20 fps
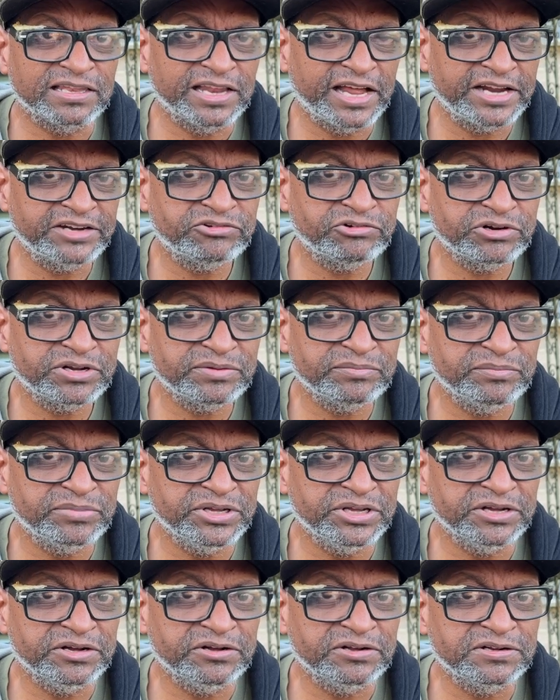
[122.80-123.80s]
electric
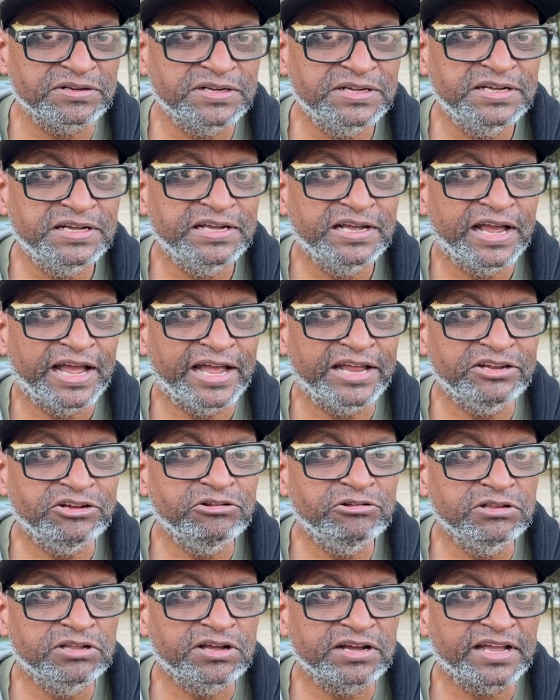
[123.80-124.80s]
bill and
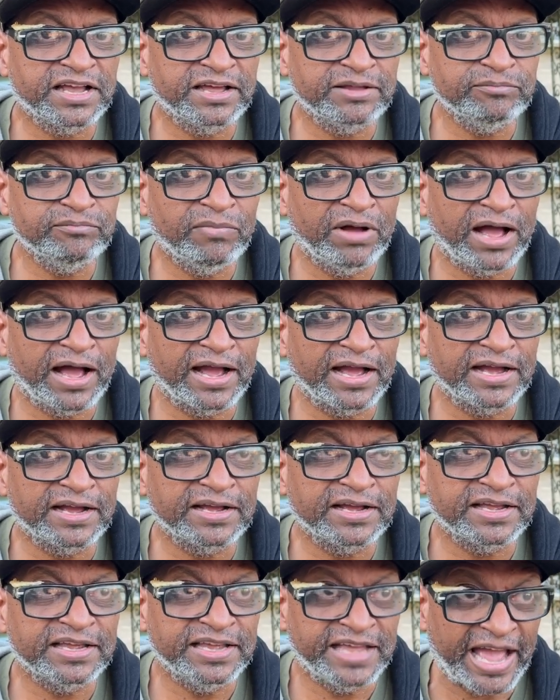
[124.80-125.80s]
you look at my
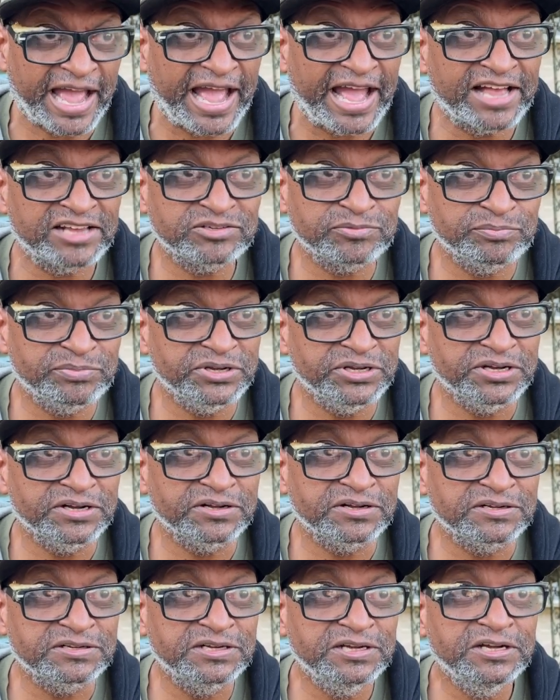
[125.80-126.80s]
gas
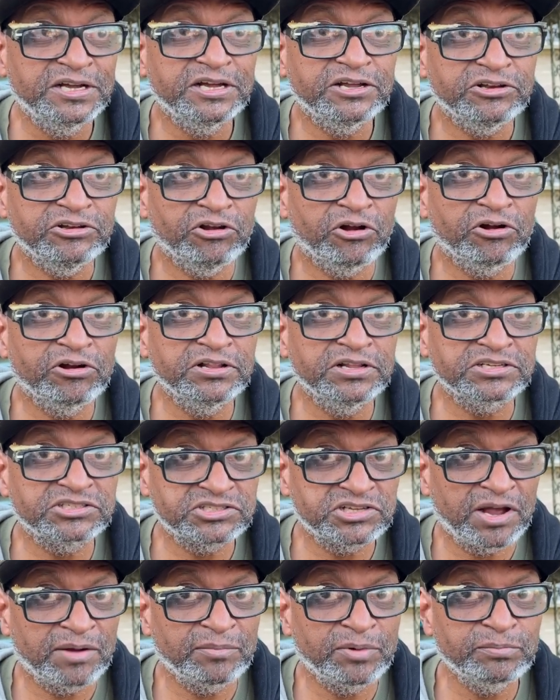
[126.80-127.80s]
bill during the
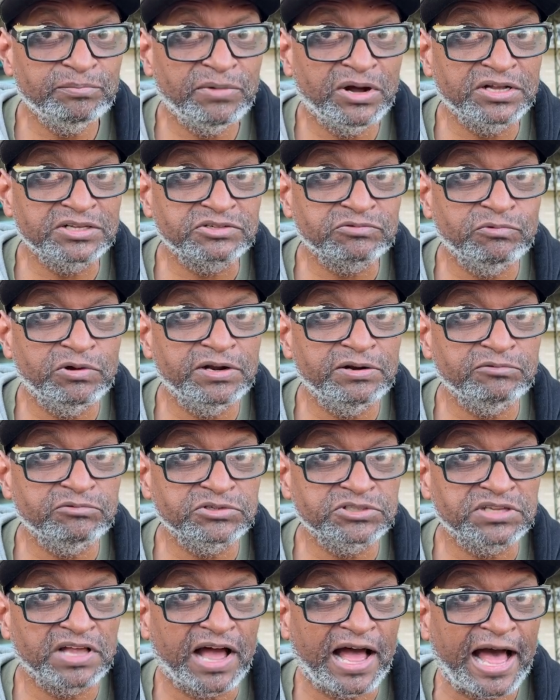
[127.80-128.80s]
summer months when it
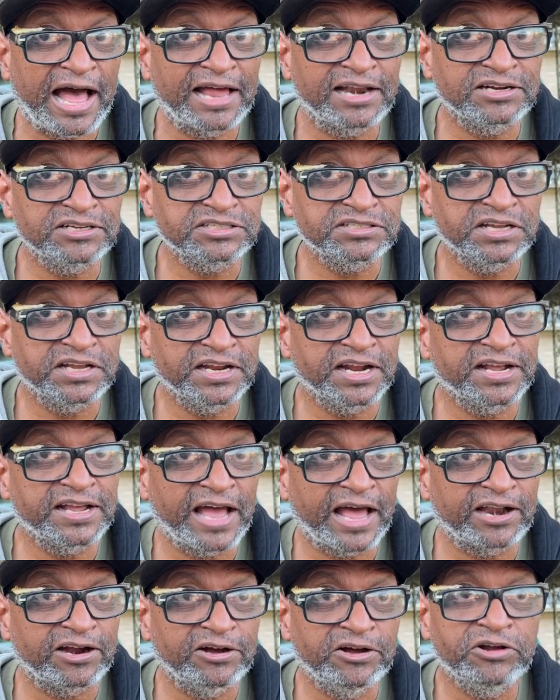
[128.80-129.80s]
was the hottest and it
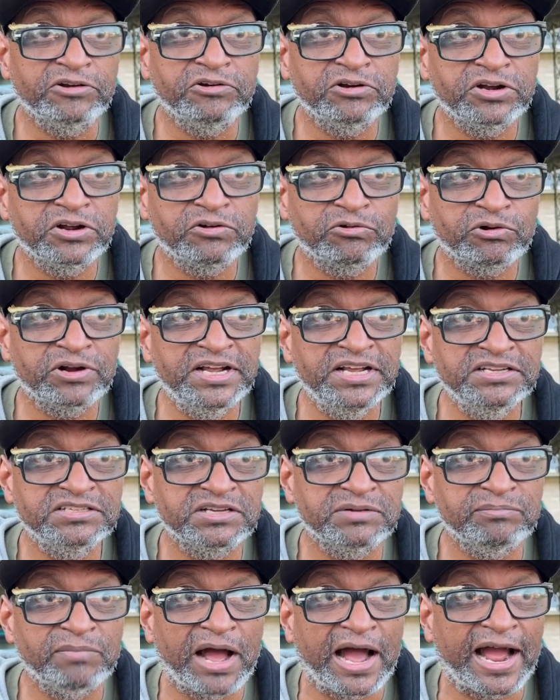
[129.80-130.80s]
got 100
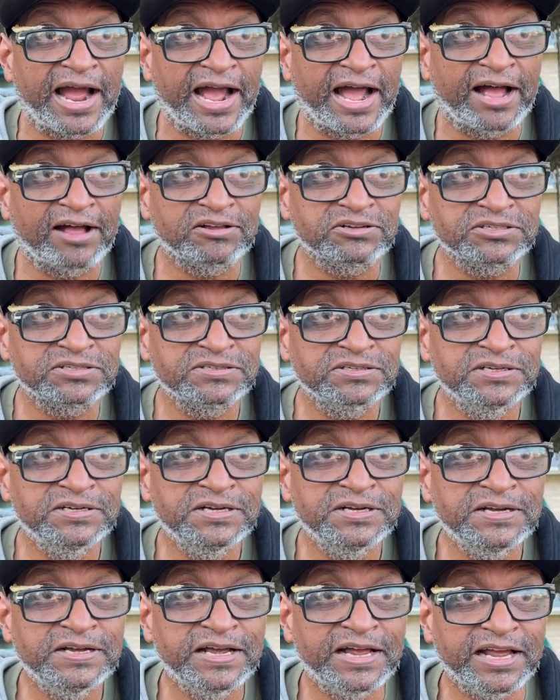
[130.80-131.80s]
degrees in my house
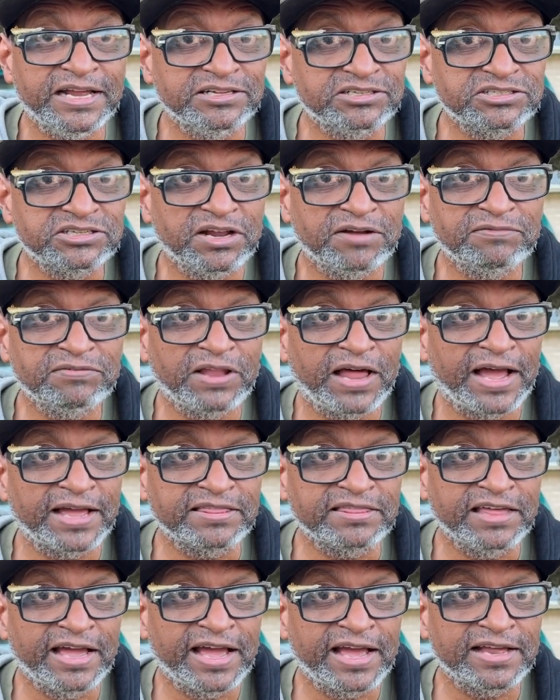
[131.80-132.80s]
and stuff
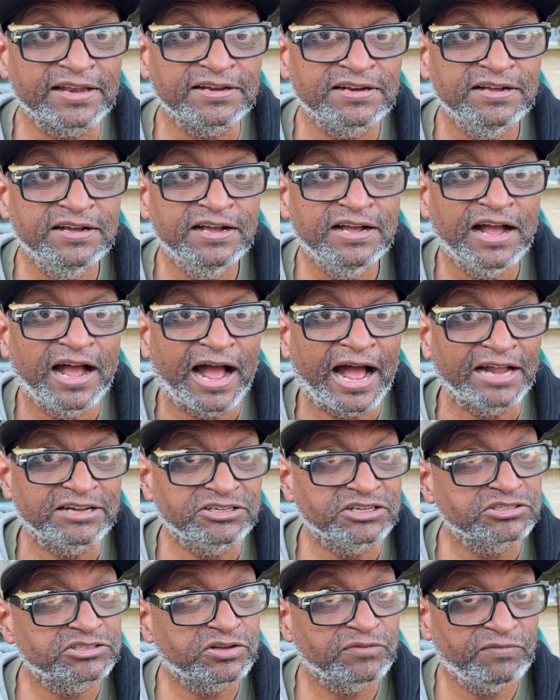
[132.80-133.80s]
like that, I
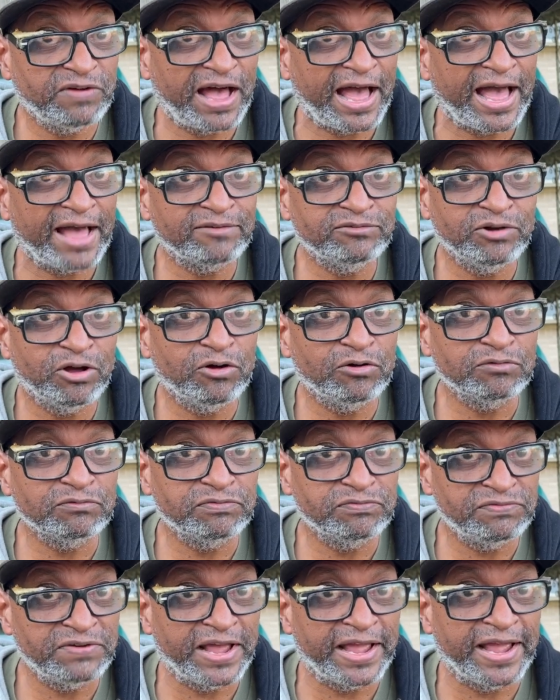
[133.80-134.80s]
just survived
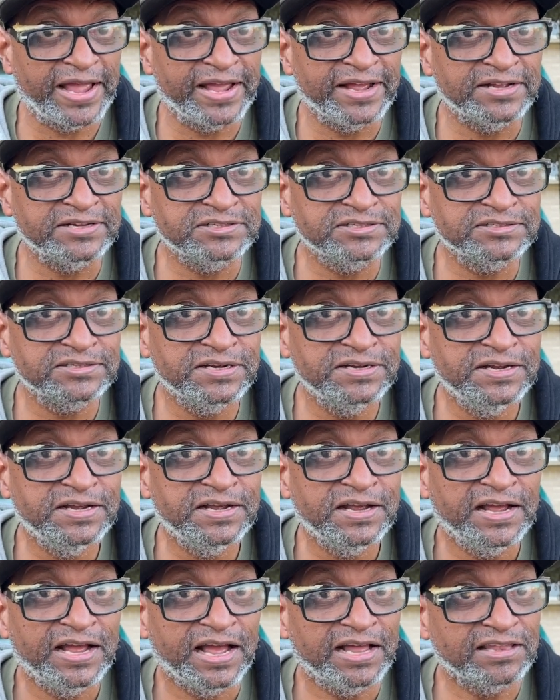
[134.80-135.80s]
on fans,
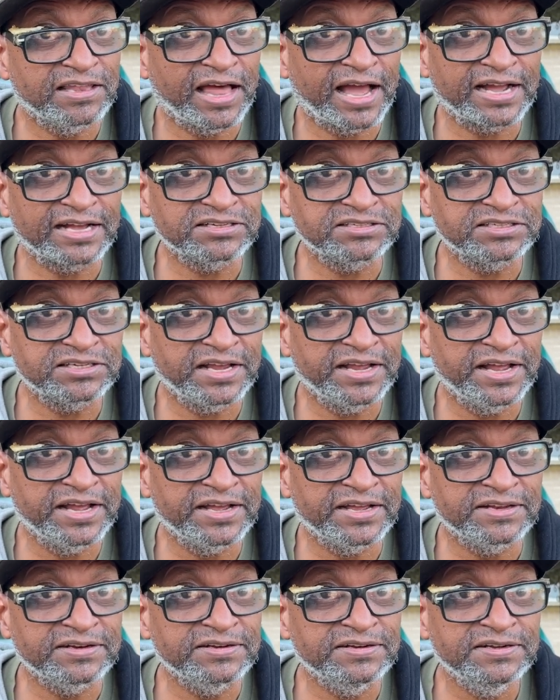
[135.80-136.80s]
and like I
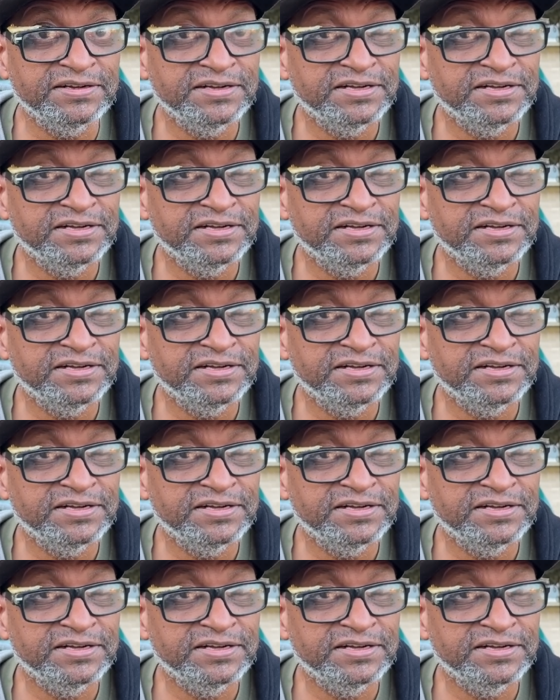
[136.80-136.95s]
said,